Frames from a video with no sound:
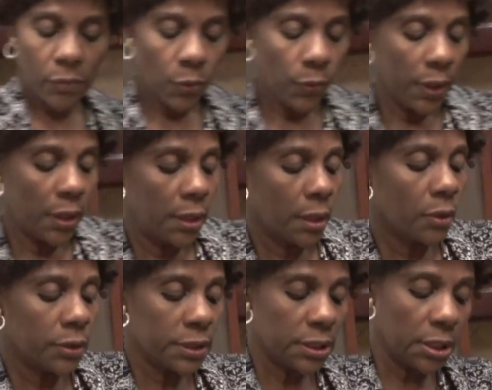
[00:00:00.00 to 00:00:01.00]
we're gonna
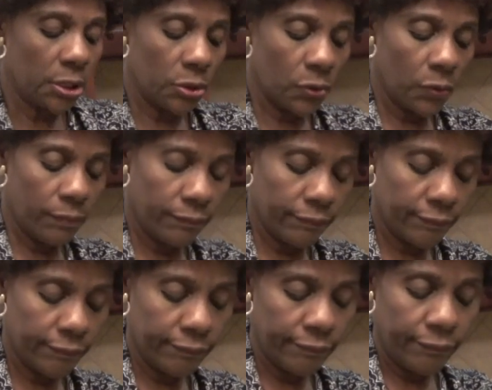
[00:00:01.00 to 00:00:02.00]
continue
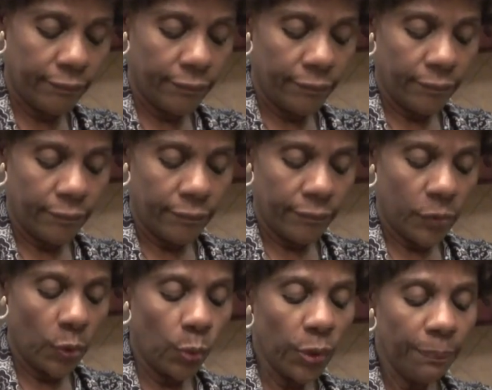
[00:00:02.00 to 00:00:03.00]

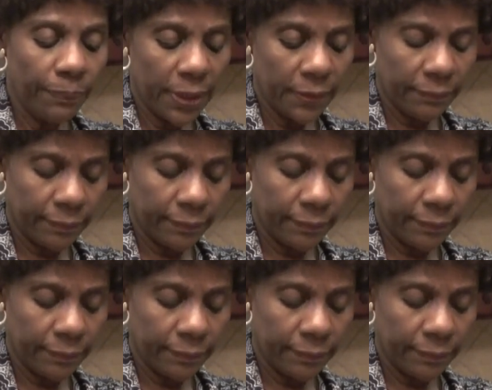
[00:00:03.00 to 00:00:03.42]
with it.